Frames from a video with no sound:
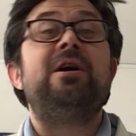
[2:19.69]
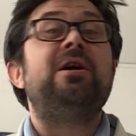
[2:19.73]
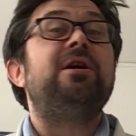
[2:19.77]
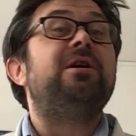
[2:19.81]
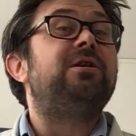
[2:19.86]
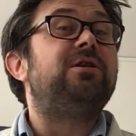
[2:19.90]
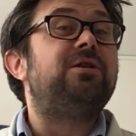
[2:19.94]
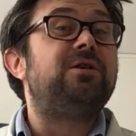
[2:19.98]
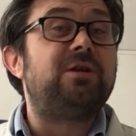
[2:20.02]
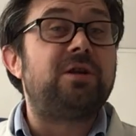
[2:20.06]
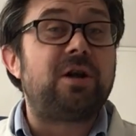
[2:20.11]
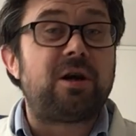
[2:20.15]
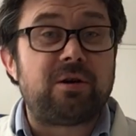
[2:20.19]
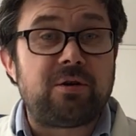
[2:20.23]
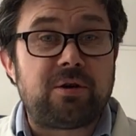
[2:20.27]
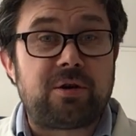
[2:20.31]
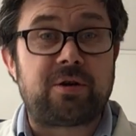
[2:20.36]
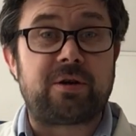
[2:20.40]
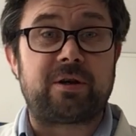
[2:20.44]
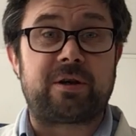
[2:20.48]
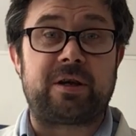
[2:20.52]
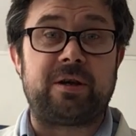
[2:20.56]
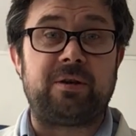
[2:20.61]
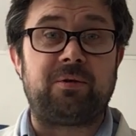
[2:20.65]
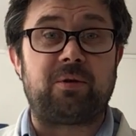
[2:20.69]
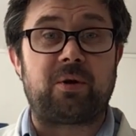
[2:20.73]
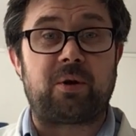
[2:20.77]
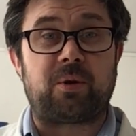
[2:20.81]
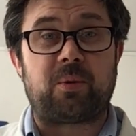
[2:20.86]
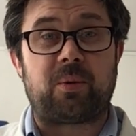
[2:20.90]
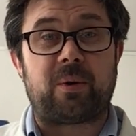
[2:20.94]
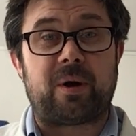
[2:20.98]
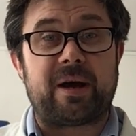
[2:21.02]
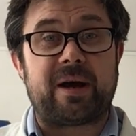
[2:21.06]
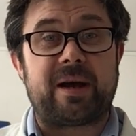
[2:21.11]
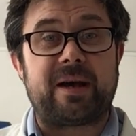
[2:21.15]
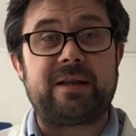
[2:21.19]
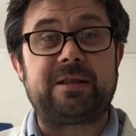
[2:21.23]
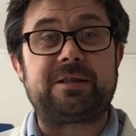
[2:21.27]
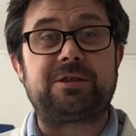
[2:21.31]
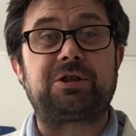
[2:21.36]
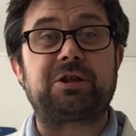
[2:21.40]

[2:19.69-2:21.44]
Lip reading: no cooking required,